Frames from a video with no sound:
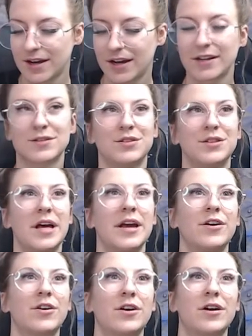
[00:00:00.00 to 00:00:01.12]
it's
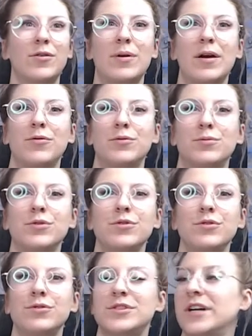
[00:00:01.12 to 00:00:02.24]
lighter around the
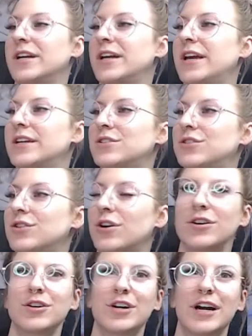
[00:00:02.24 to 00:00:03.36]
roots and it gets
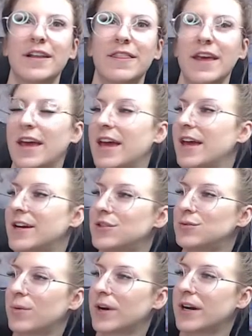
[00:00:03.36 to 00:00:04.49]
darker at the
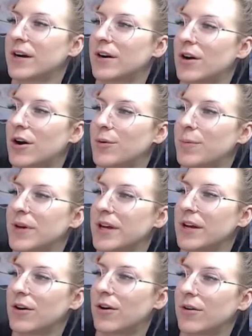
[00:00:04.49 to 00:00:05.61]
edge where our
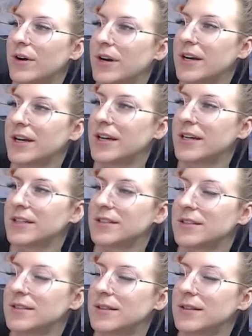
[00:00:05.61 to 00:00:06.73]
pink already
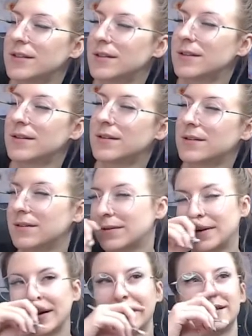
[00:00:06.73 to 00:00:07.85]
is,
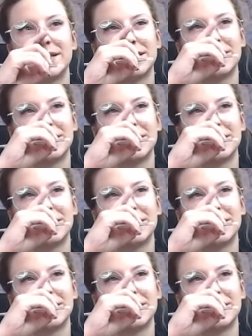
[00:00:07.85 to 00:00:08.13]
right?